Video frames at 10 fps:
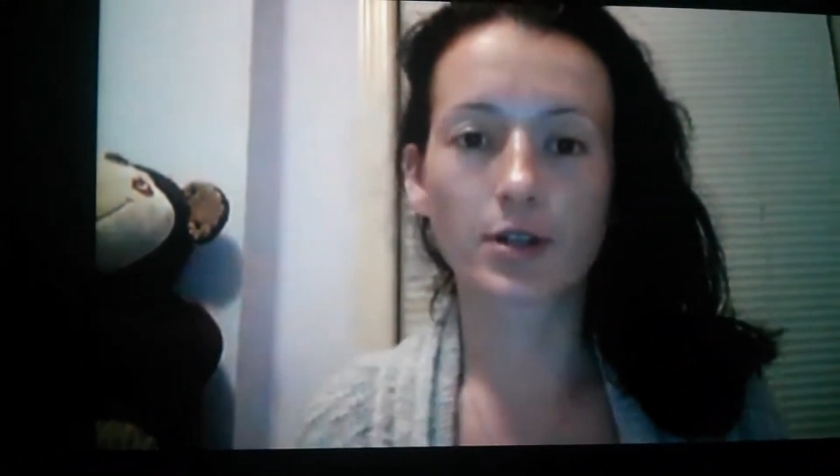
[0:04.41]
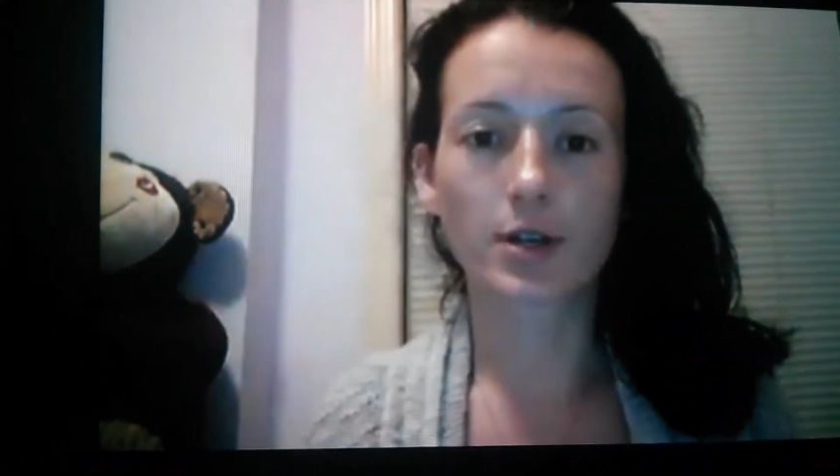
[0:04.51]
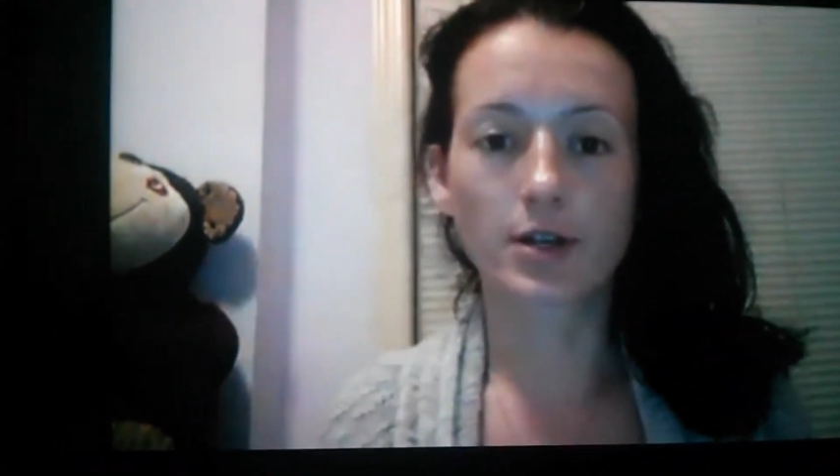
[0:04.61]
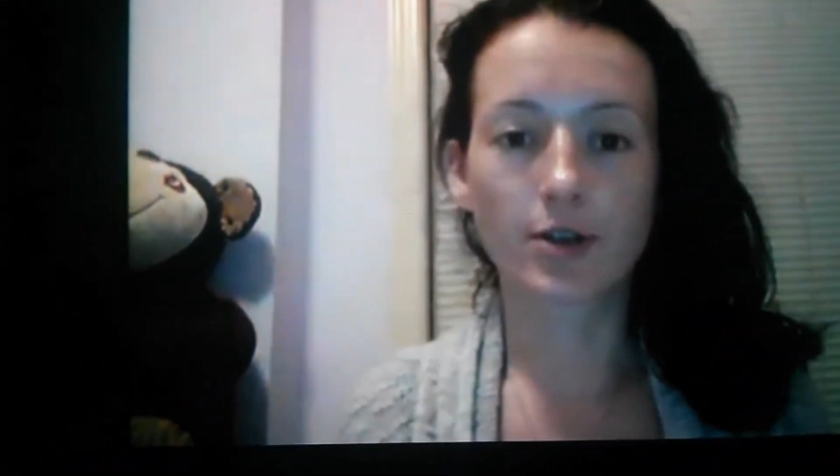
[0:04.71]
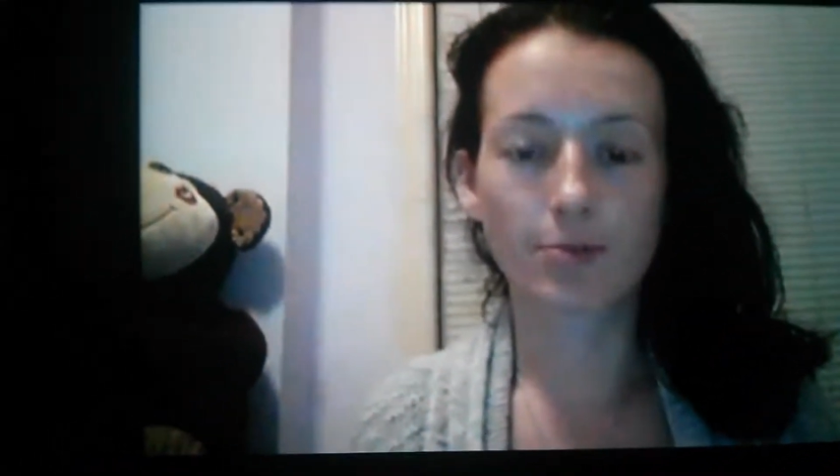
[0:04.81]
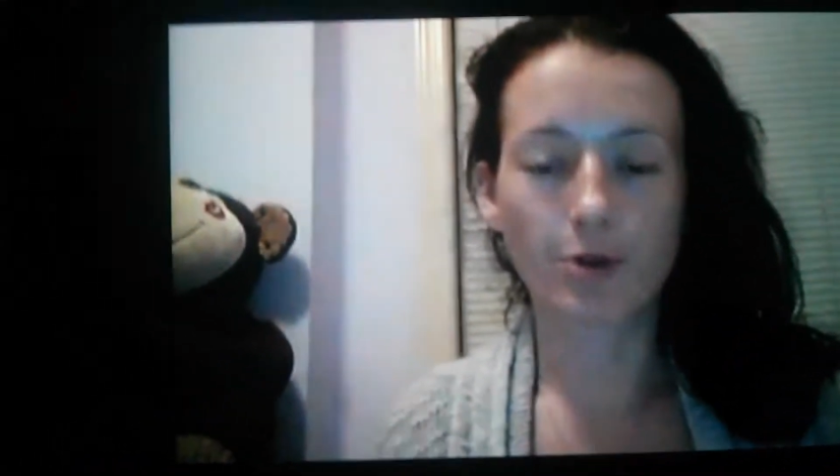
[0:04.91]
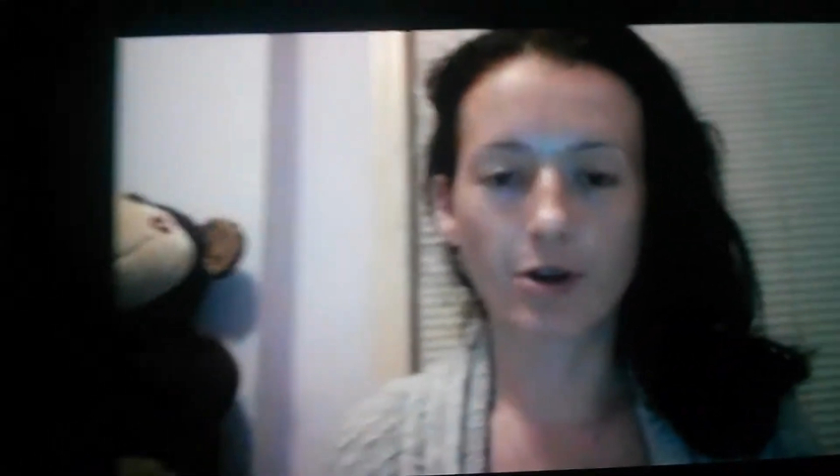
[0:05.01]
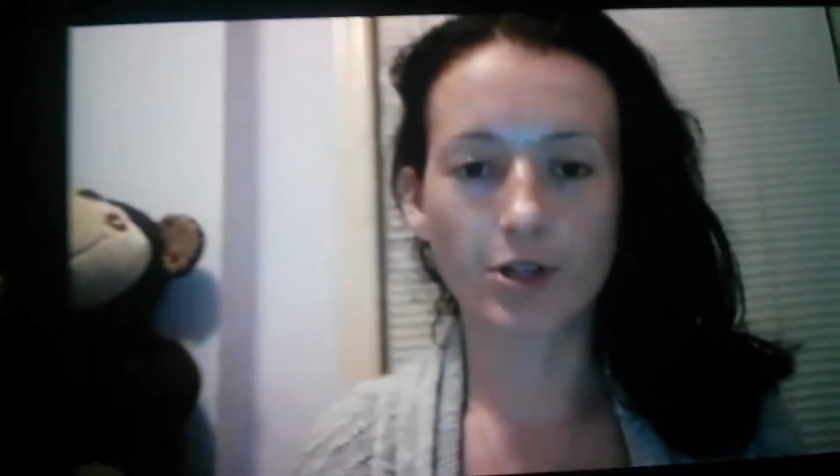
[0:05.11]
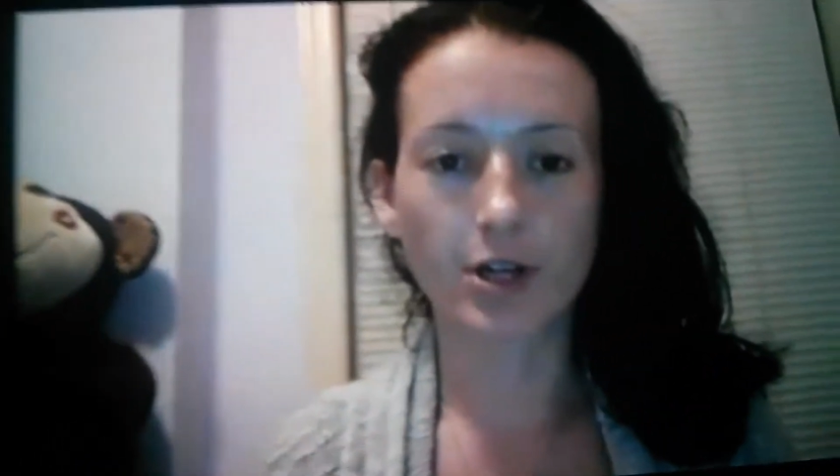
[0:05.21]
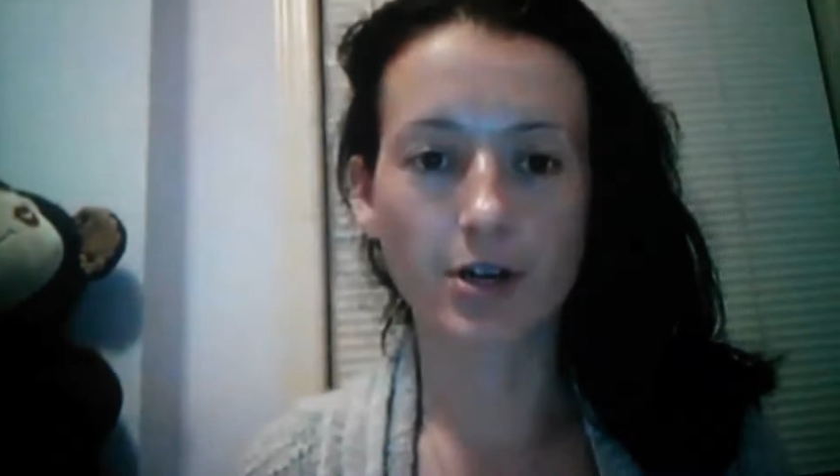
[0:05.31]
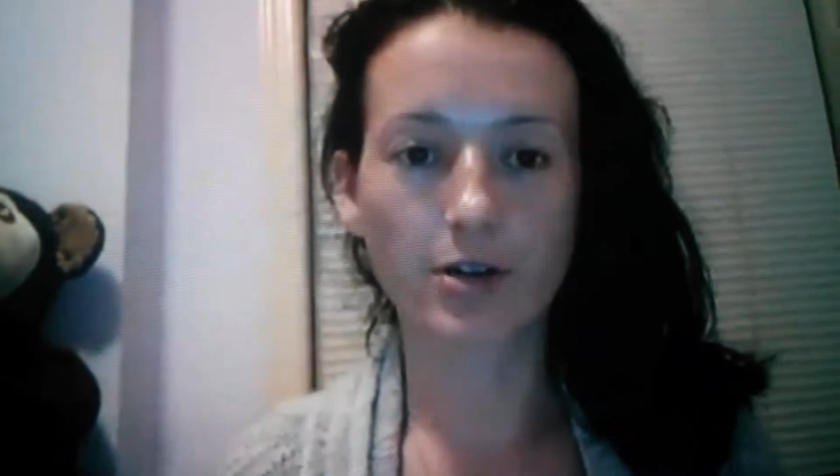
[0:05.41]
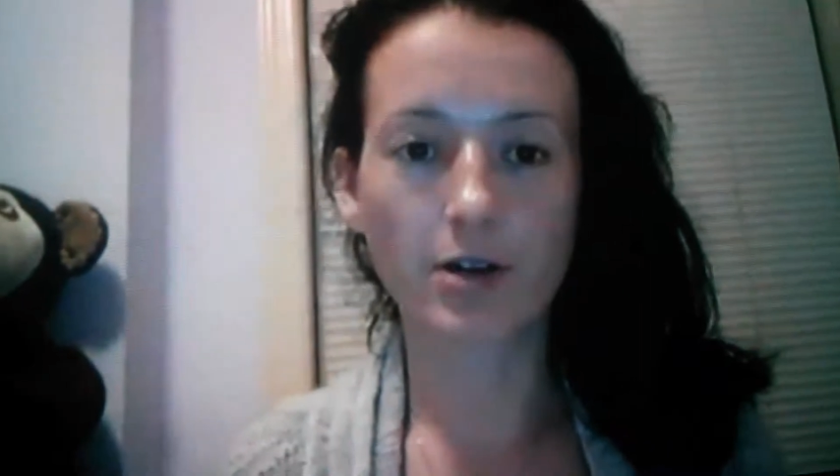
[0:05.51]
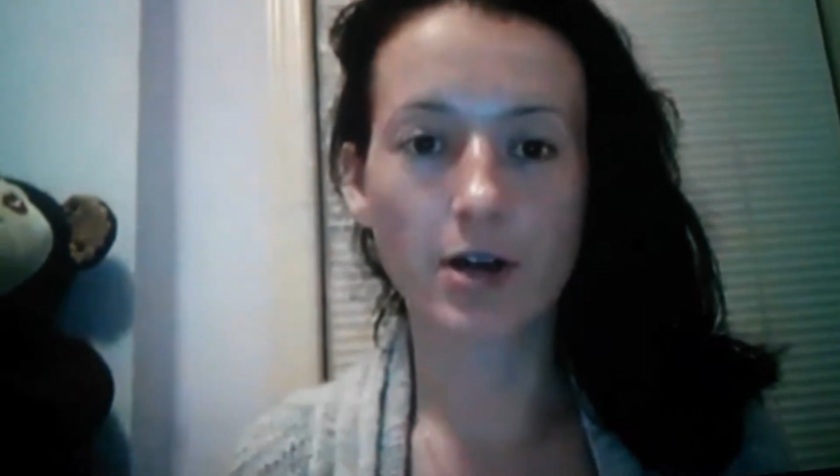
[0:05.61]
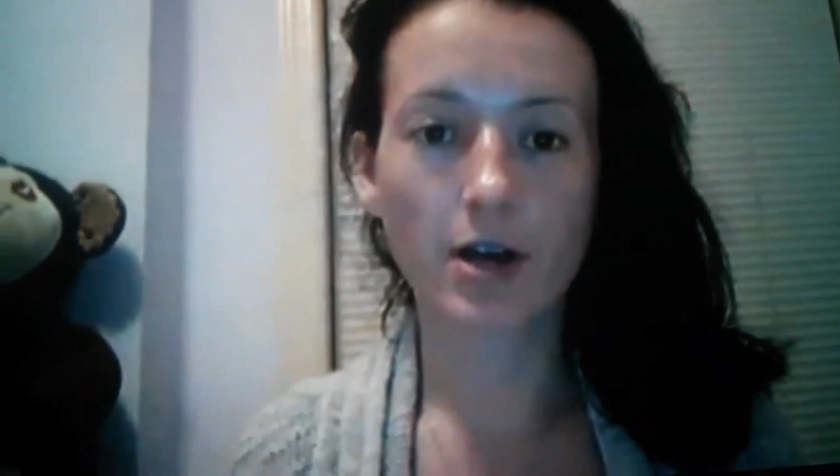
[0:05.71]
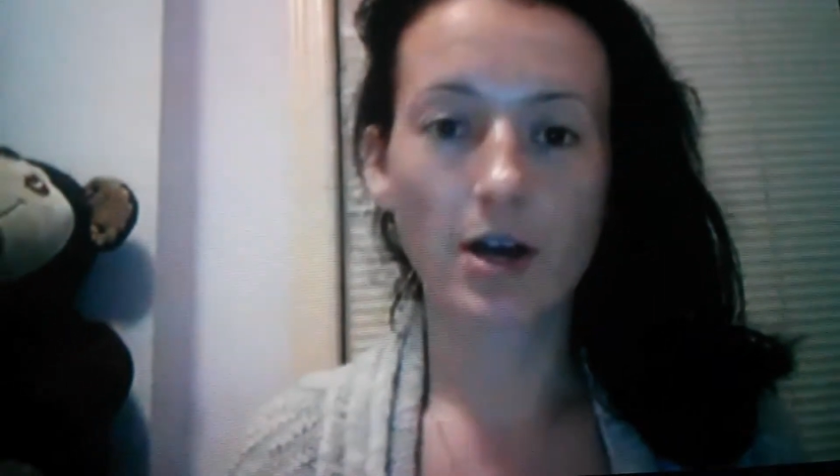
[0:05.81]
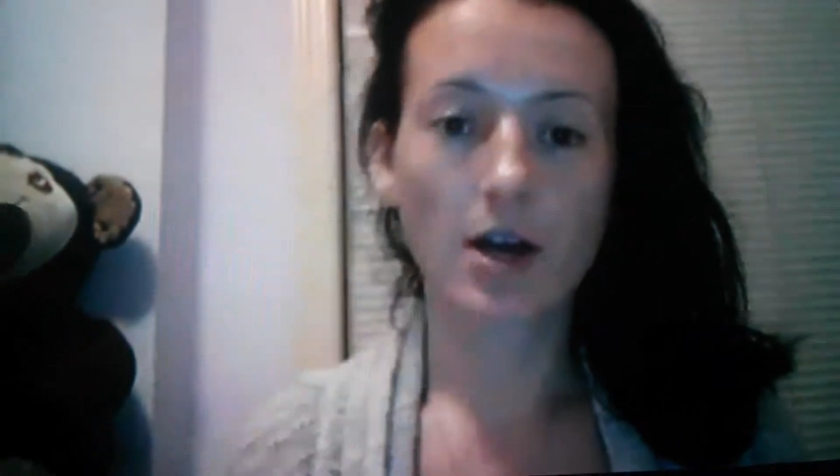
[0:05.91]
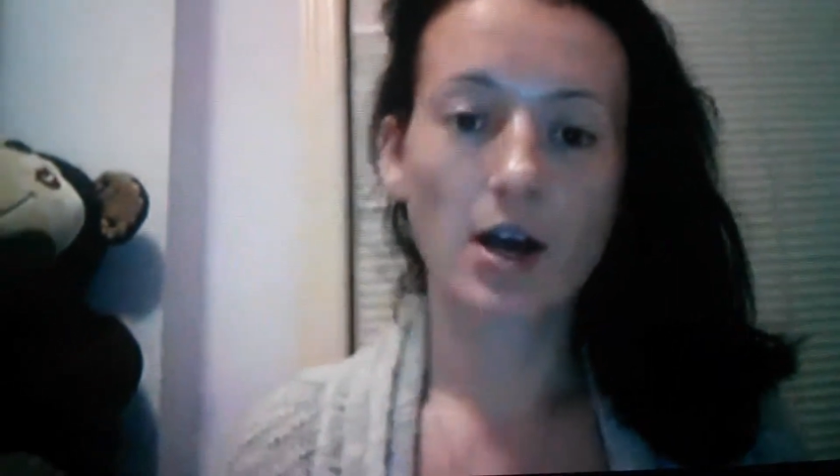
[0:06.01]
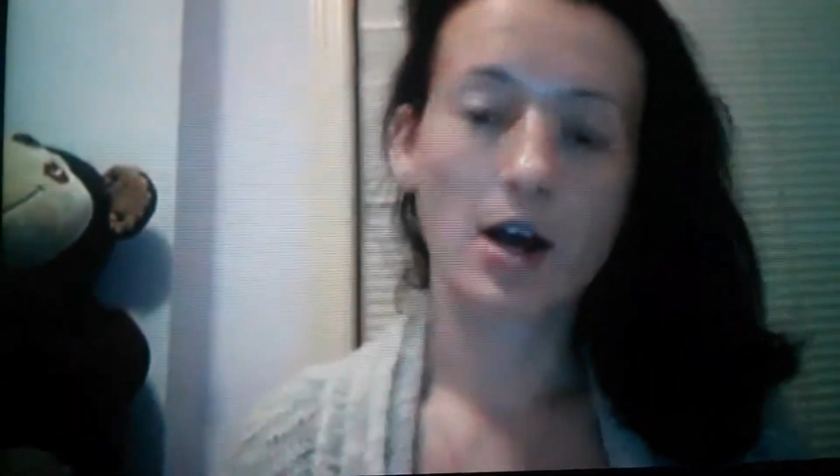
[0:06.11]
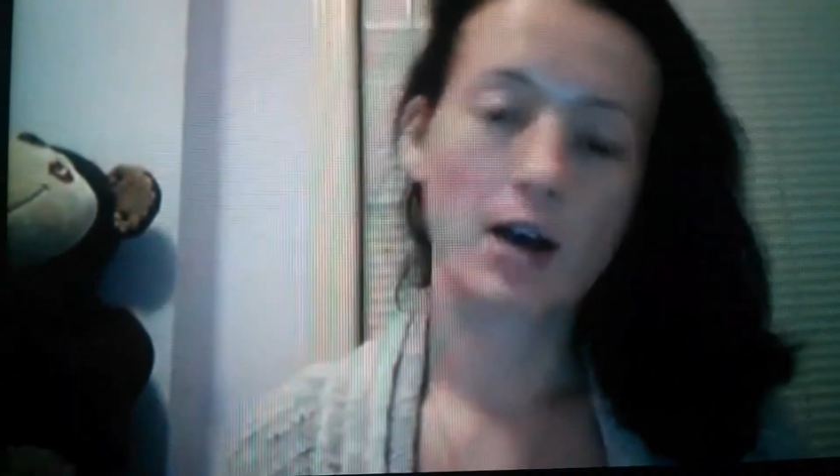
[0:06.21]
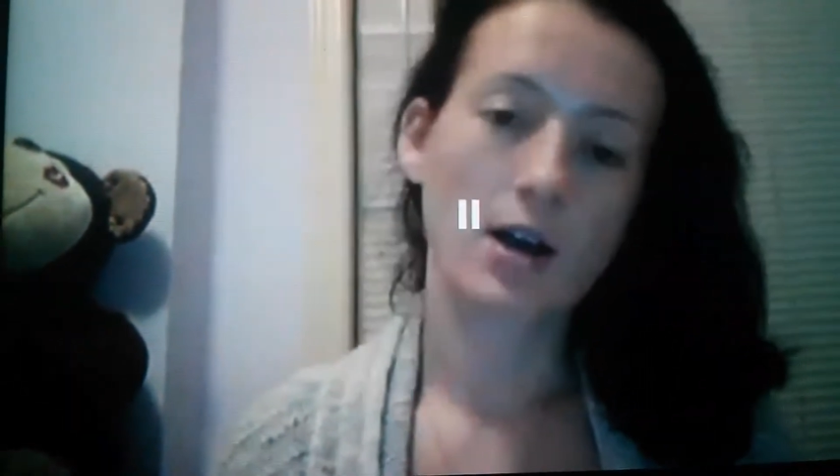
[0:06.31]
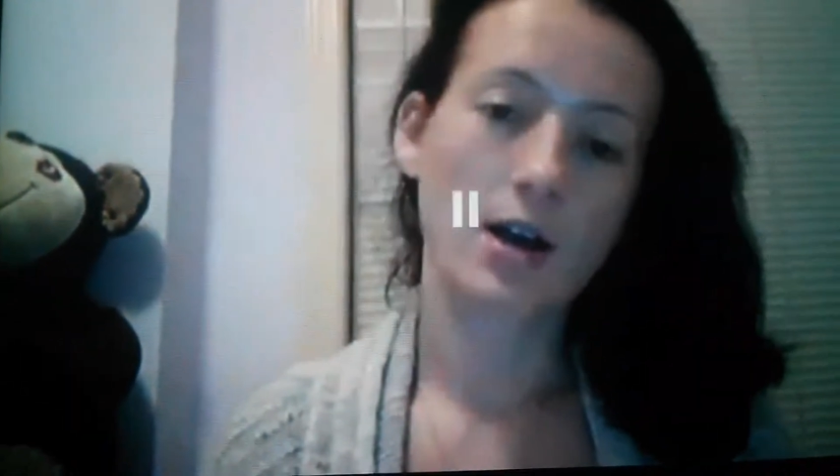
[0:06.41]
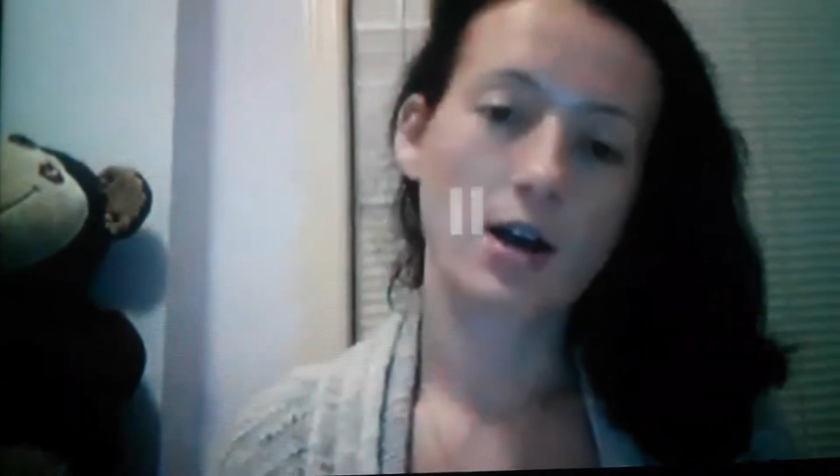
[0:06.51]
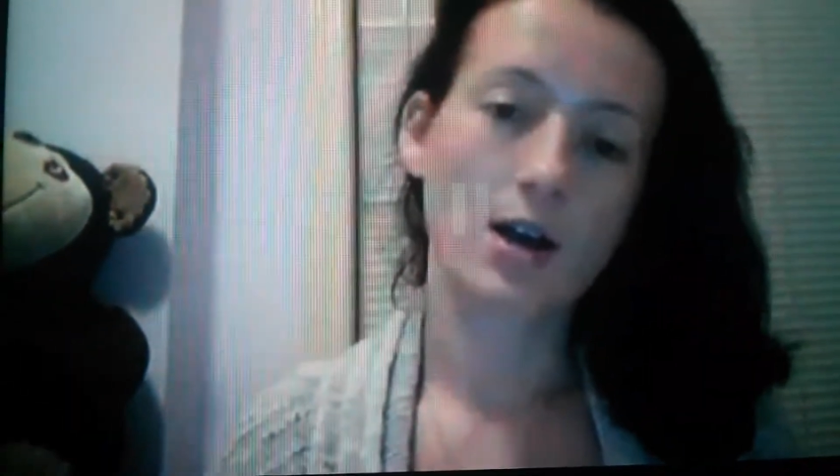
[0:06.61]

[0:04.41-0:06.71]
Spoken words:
another project here. Um,